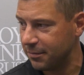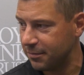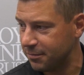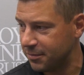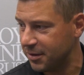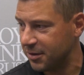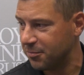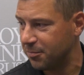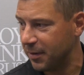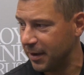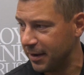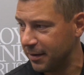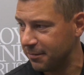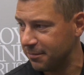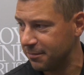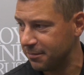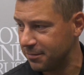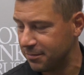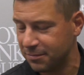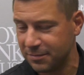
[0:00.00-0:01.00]
since
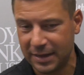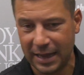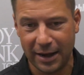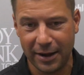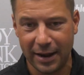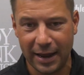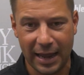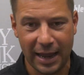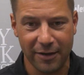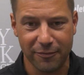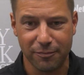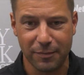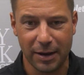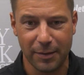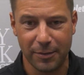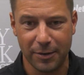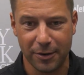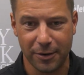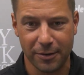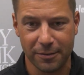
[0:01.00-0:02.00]
being down at half,
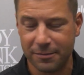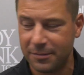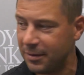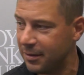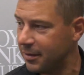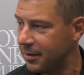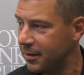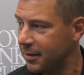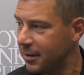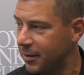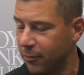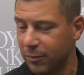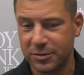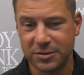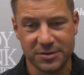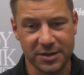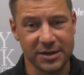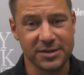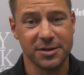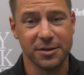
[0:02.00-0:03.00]
maybe, or we're
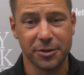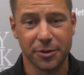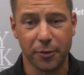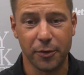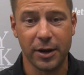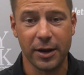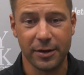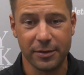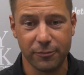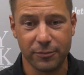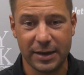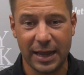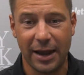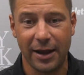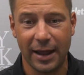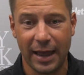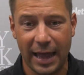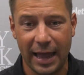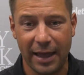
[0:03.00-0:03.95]
6-3 down at